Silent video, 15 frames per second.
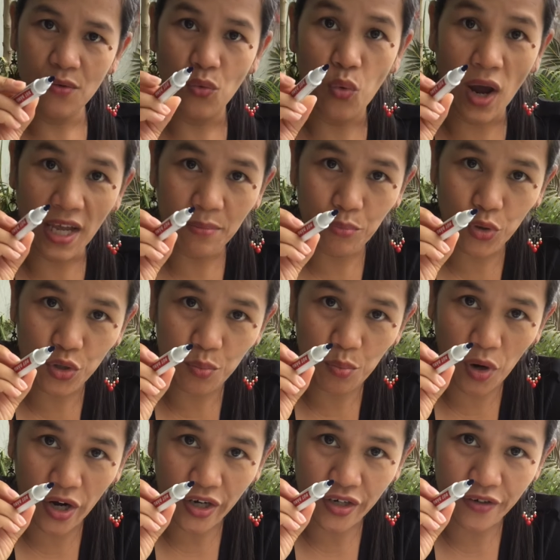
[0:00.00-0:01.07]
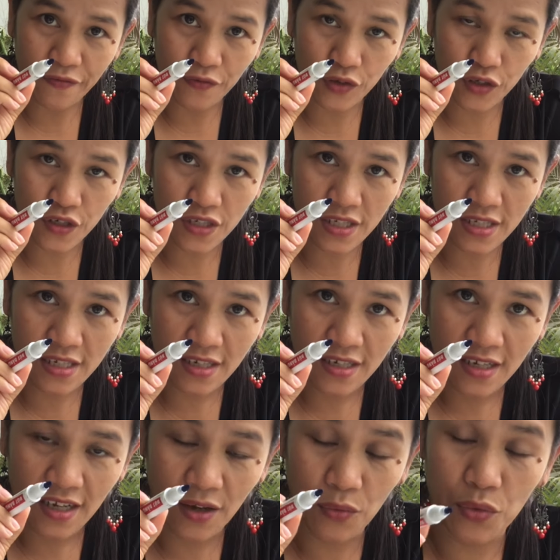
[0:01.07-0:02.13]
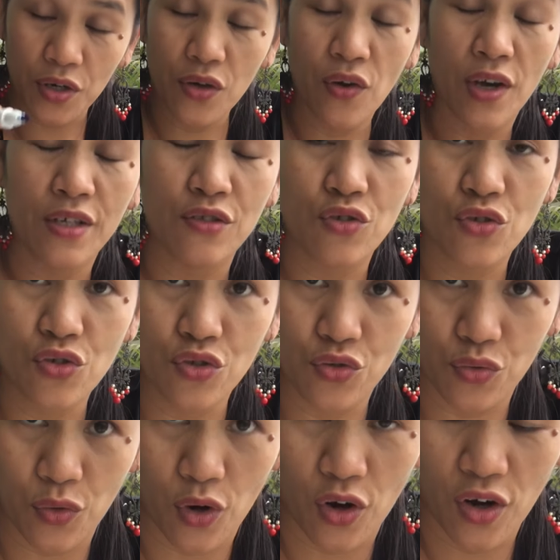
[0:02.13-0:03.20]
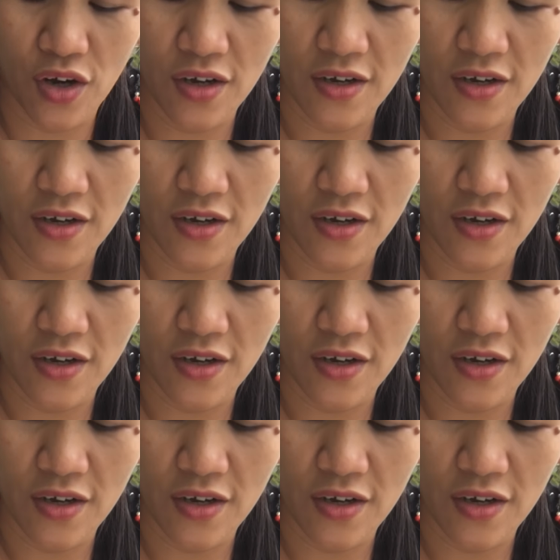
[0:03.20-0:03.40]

whiteboard marker first, and we're going to draw